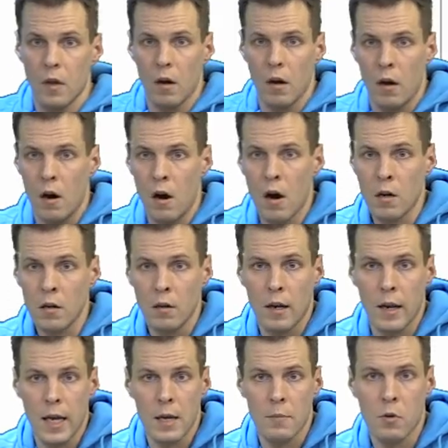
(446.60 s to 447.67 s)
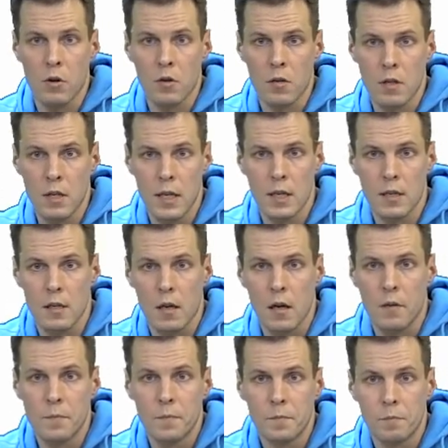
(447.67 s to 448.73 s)
R labels these
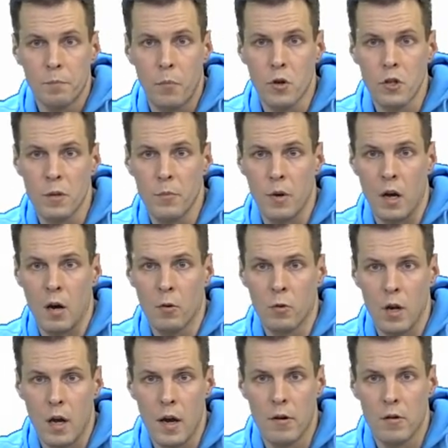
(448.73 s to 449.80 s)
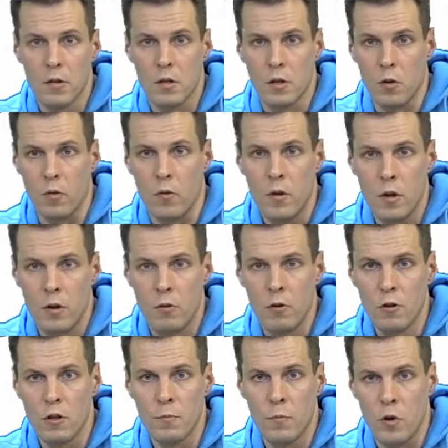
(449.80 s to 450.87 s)
possible outliers, so
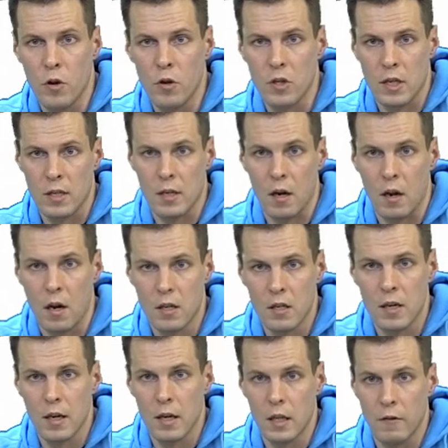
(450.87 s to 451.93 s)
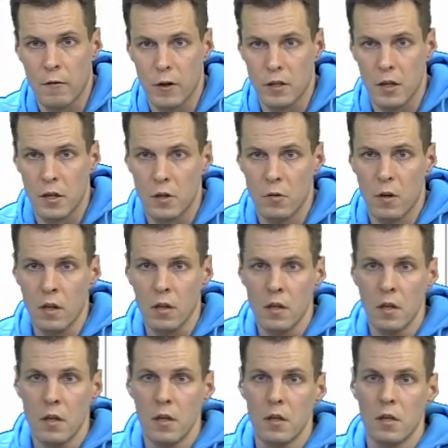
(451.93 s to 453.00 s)
newsboys has a large negative residual,
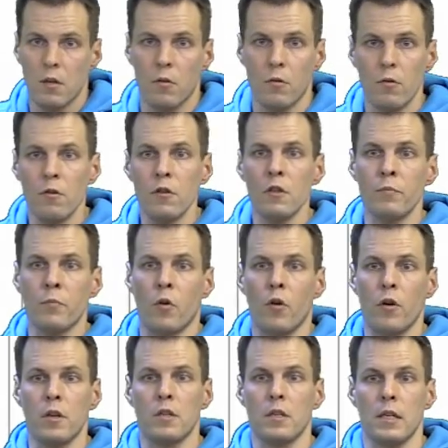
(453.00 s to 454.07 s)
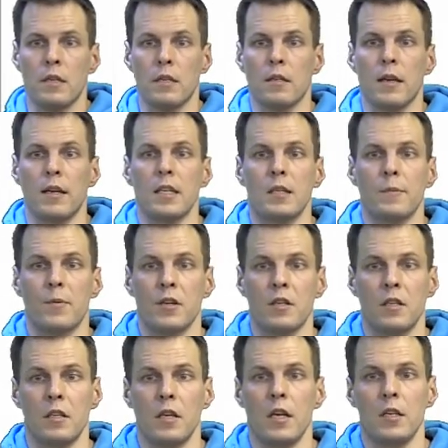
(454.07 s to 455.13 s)
so newsboys is less
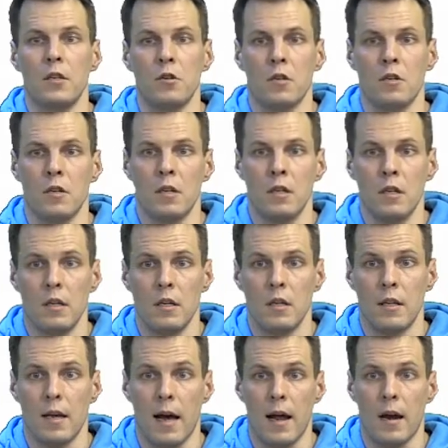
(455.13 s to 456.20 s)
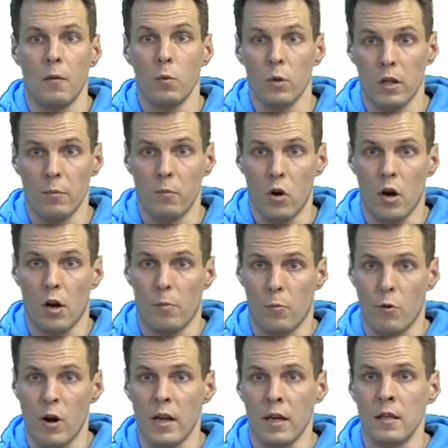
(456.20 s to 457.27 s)
prestigious than what the model
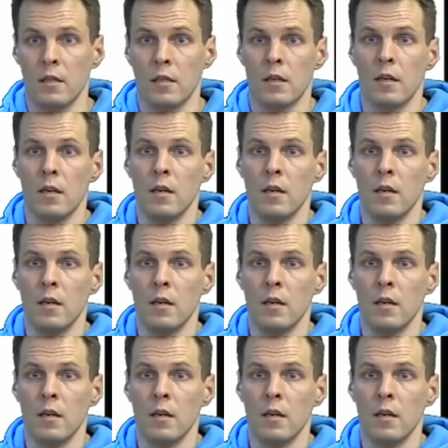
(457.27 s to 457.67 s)
predicts,